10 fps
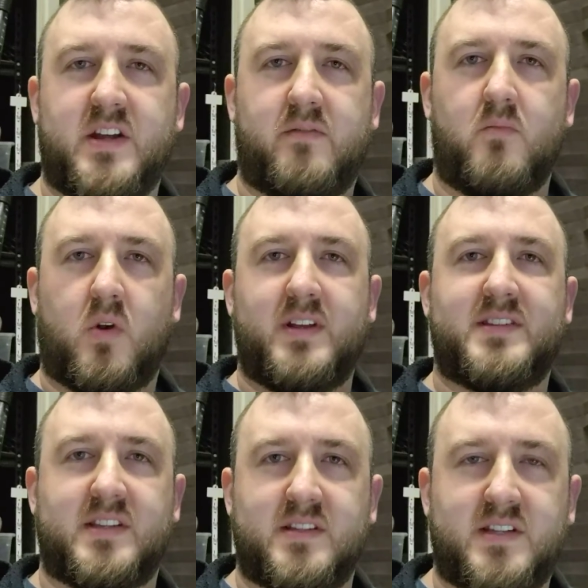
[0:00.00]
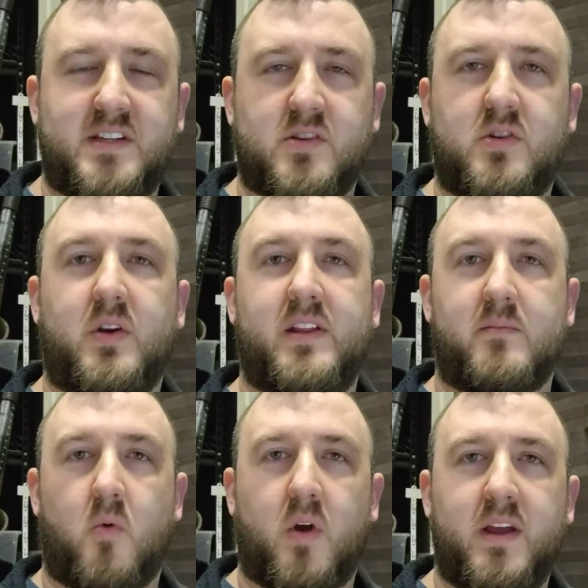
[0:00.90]
you have more consistency. So do it in the
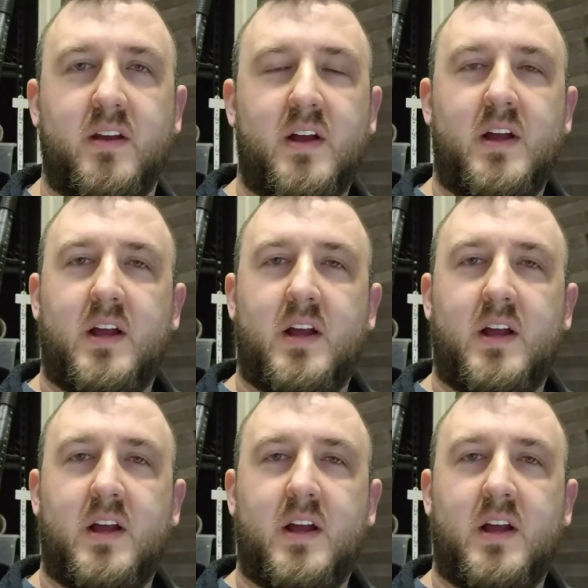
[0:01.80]
morning.